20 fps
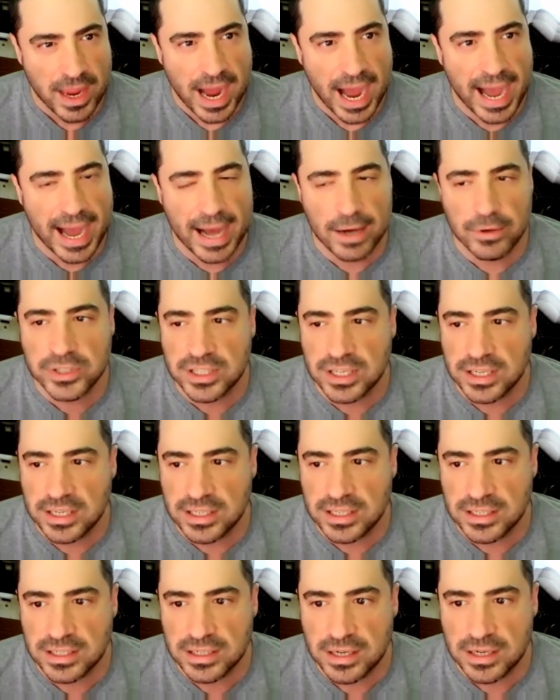
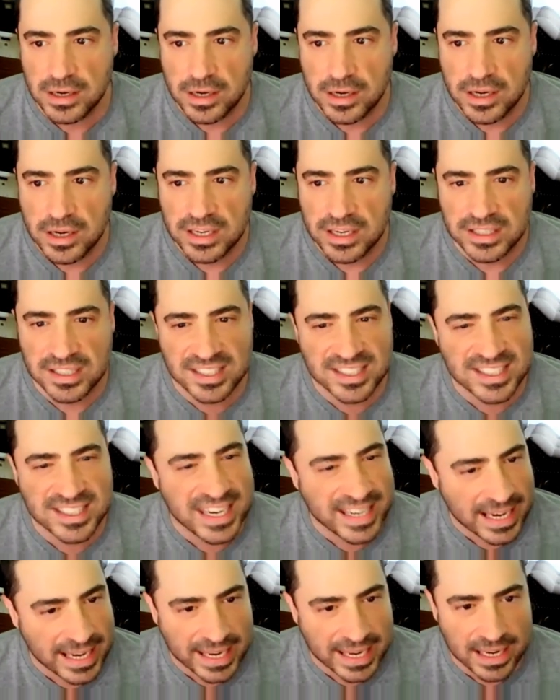houses
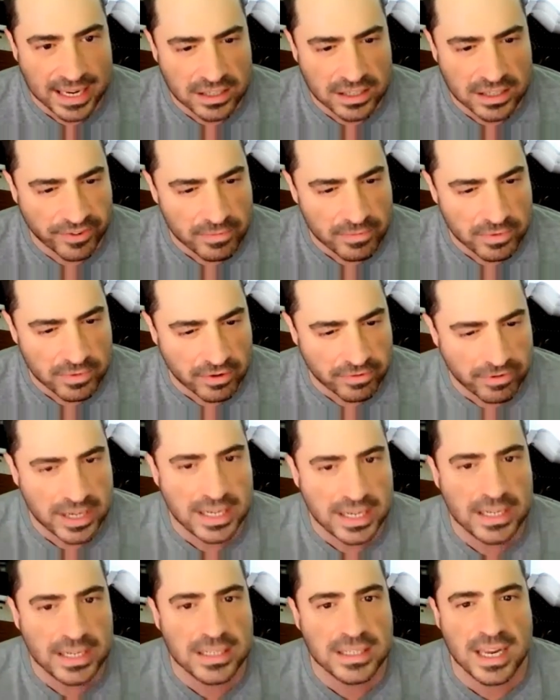sick kids from
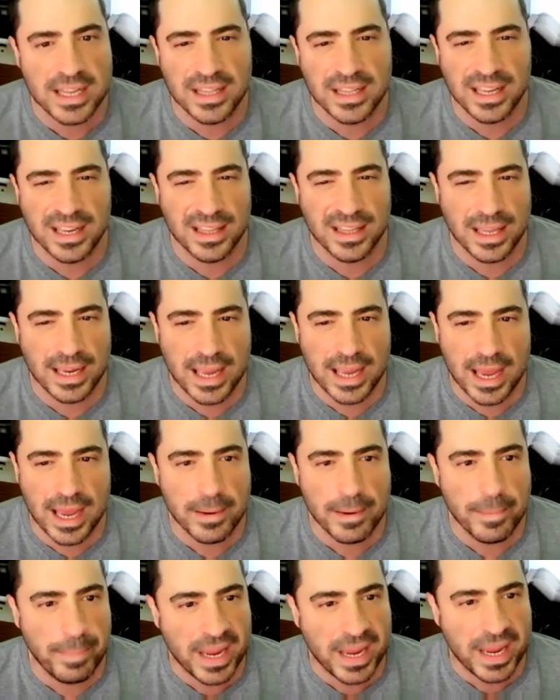Greece, and they kind
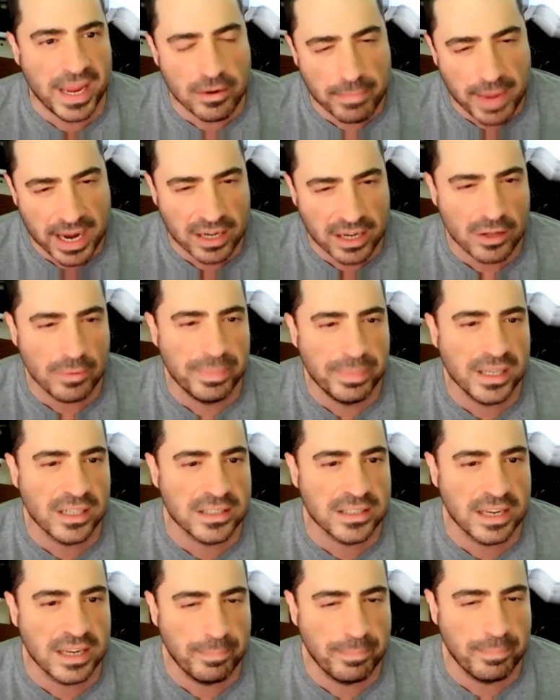of pay their medical bills,
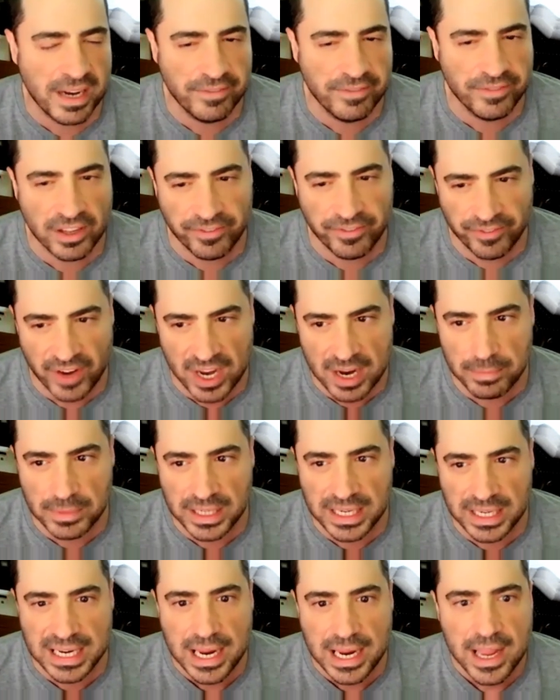they pay for their
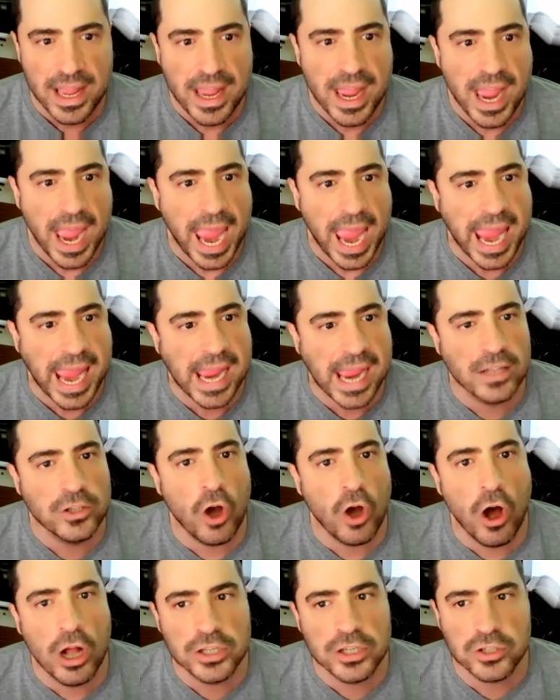family, and
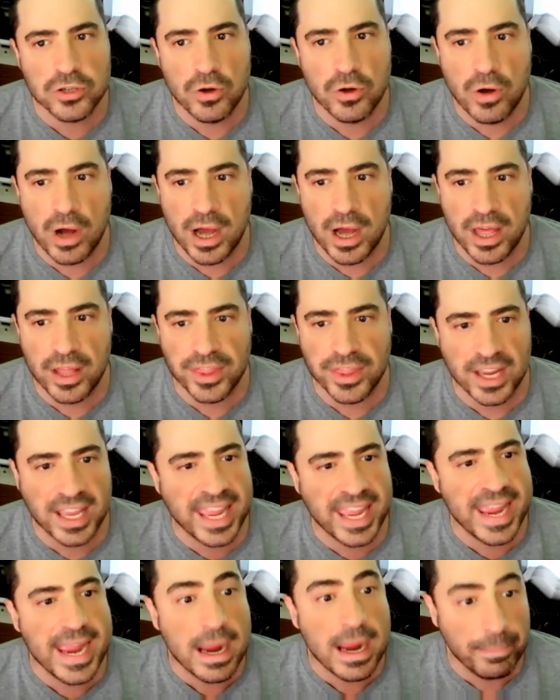also the
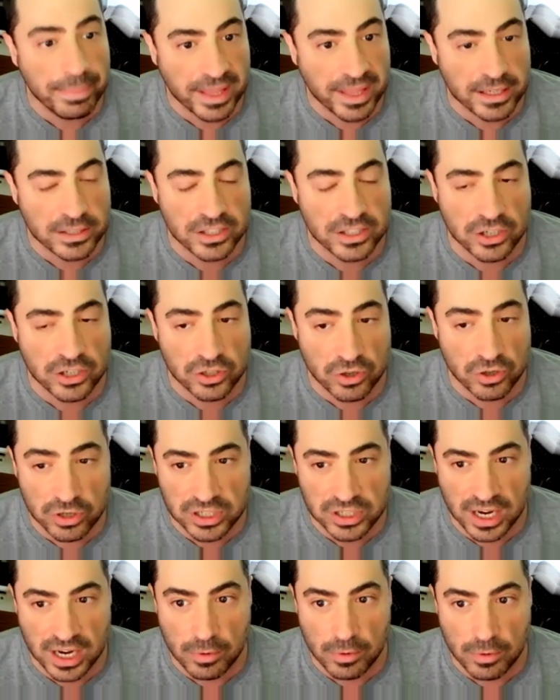camp that it's
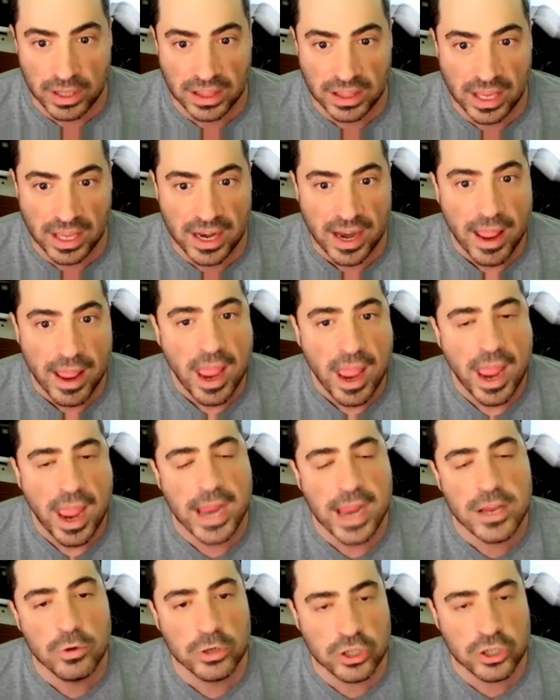associated with it.
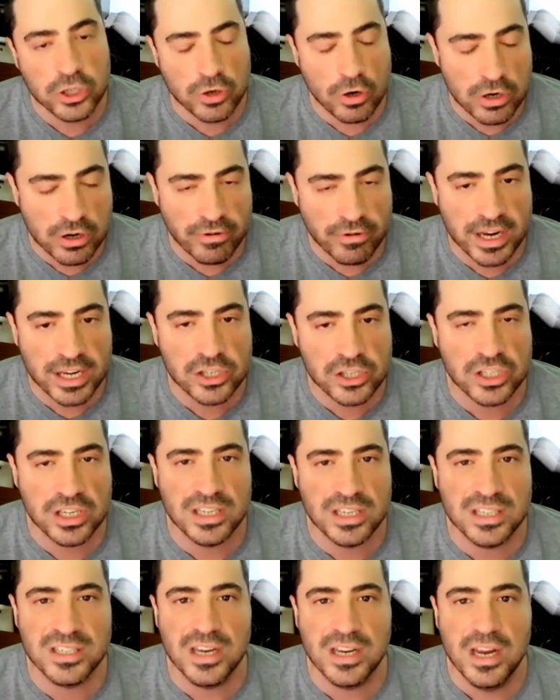And you were so
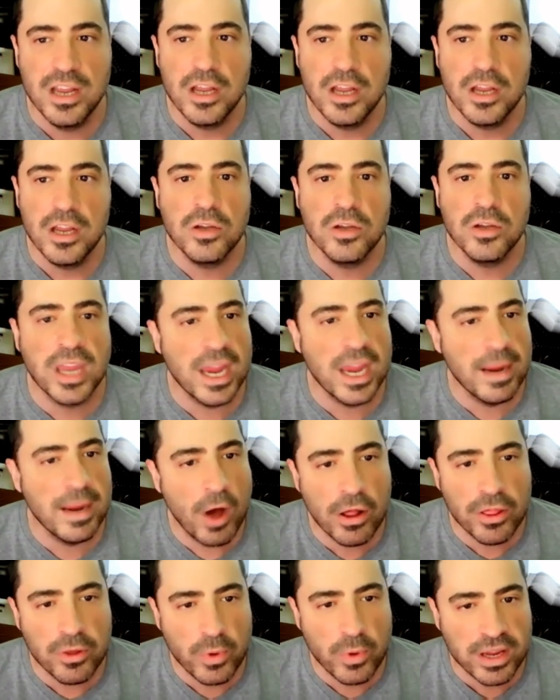gracious. You came
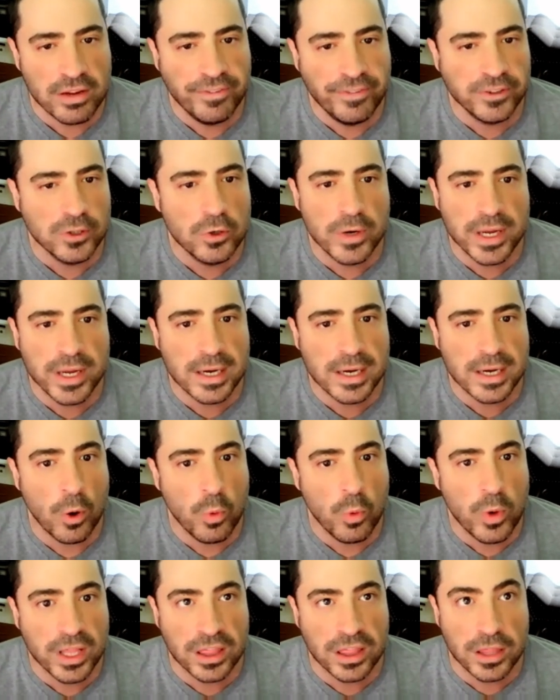all the way. You flew in
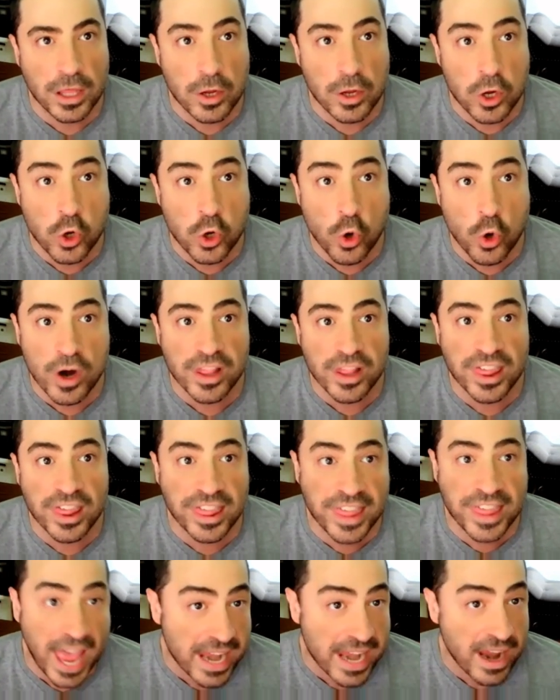with your
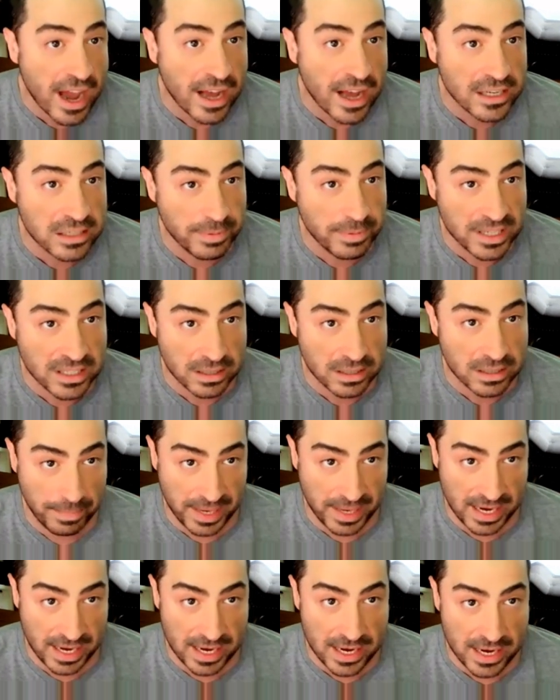then husband to
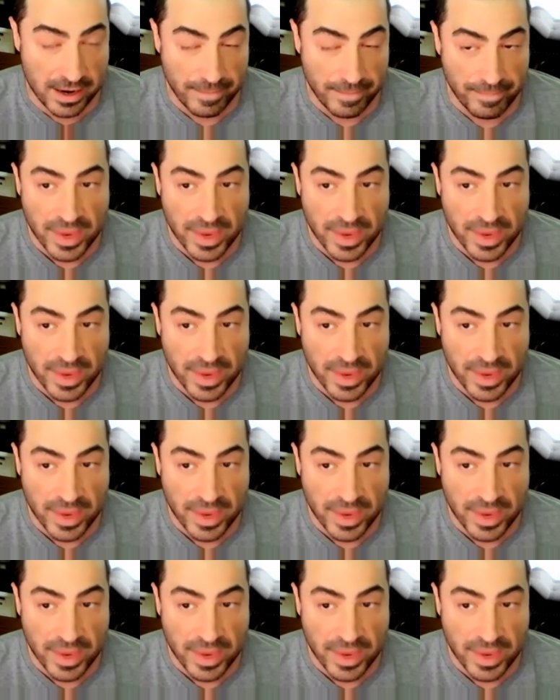be,